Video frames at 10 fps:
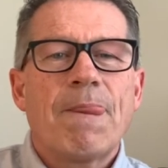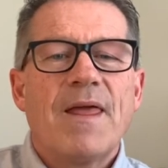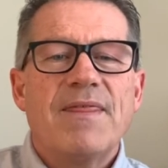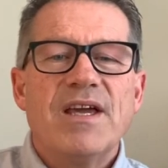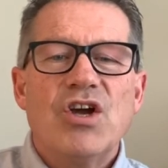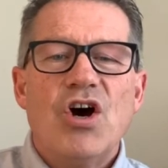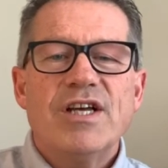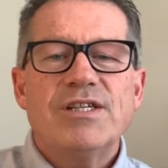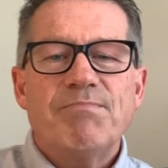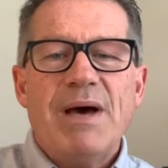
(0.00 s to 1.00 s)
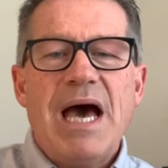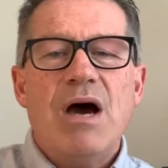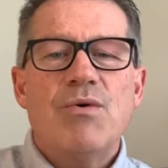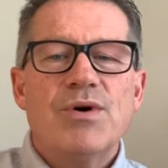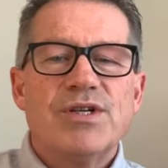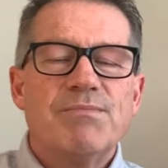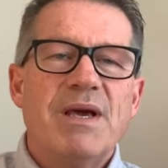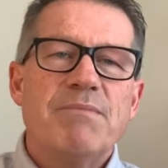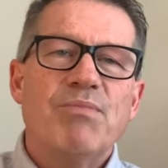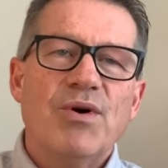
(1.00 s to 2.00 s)
That God's power is
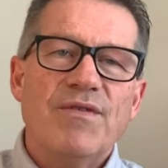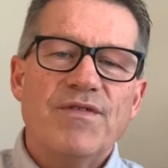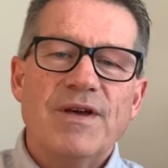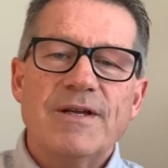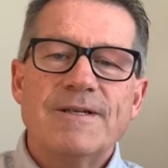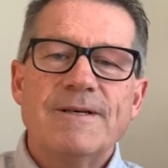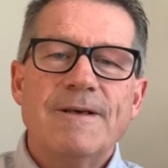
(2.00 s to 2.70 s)
made perfect